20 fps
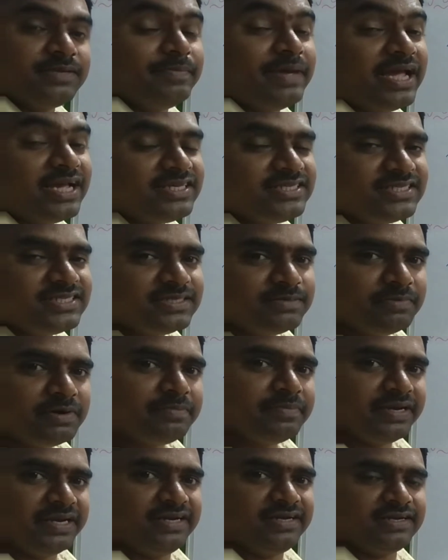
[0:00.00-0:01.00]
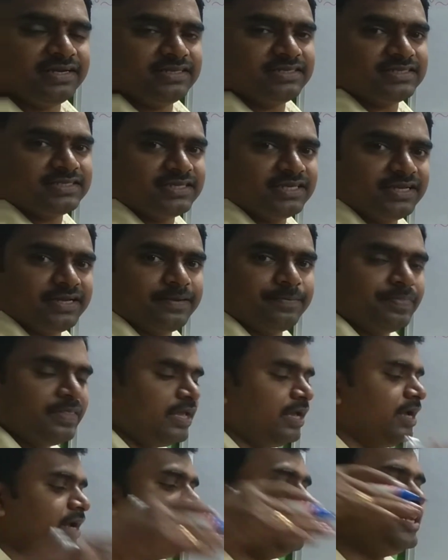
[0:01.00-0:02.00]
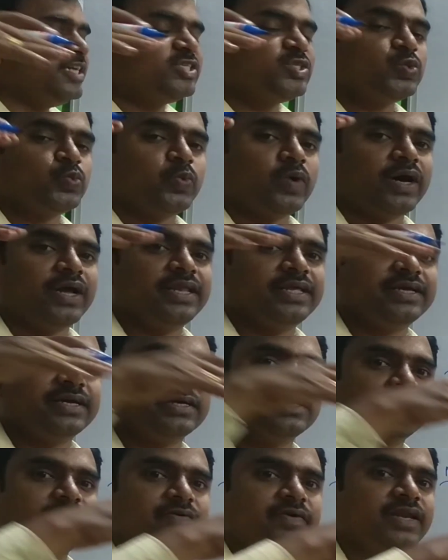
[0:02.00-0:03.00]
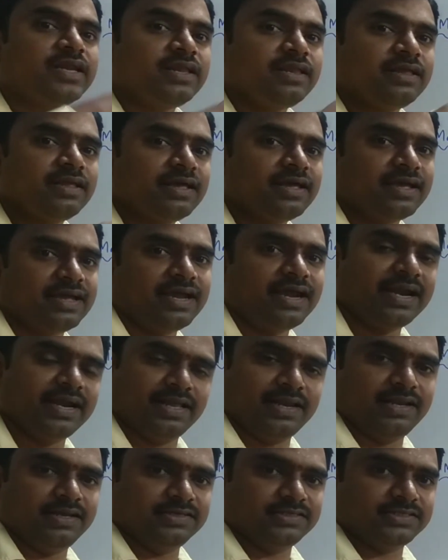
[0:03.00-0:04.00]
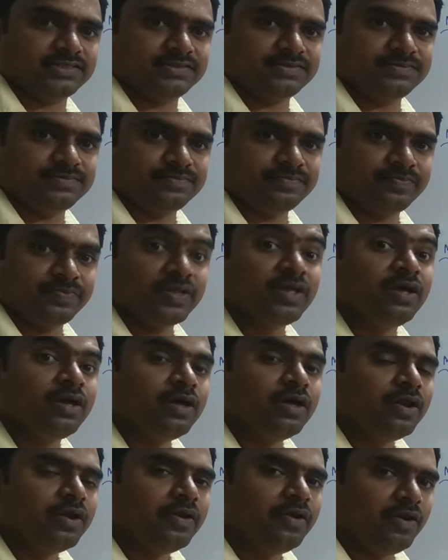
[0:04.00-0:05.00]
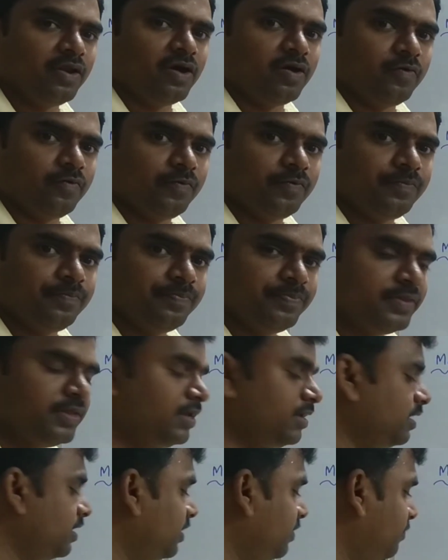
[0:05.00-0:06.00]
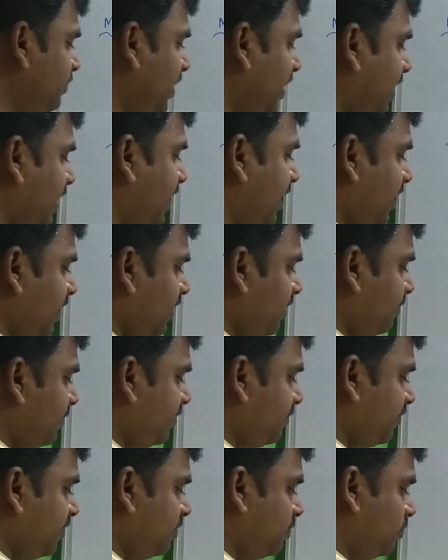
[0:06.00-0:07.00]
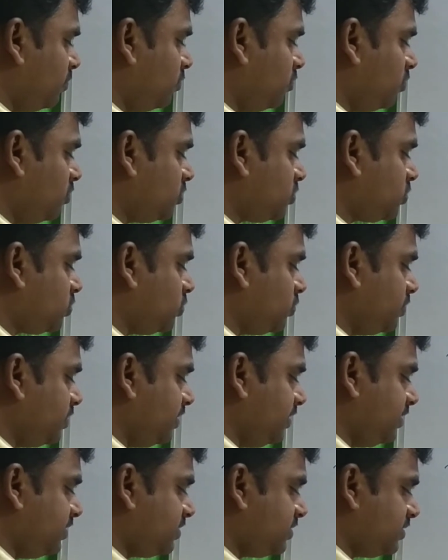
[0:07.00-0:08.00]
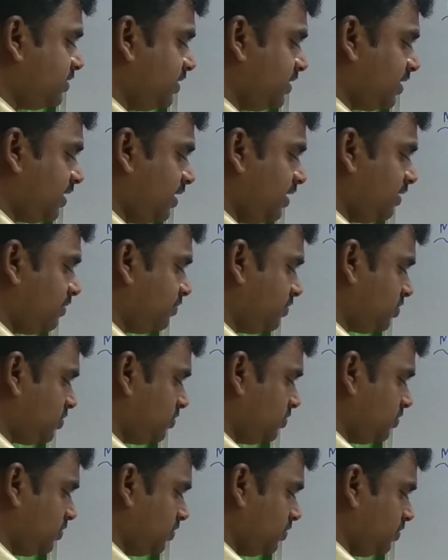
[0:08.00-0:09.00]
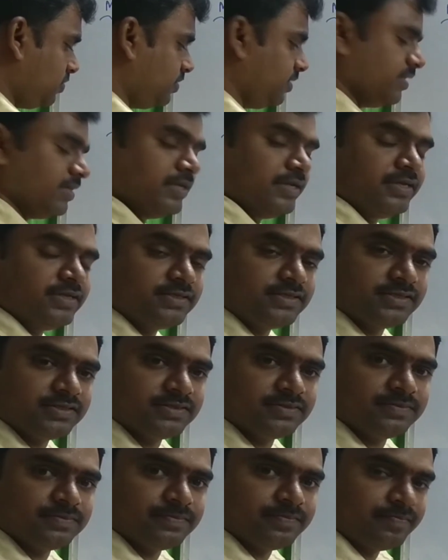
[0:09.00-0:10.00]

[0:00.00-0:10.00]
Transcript: maximum intensity. It is falling on our analyzer. Now, if the angle between those two is theta equals to 0 degrees,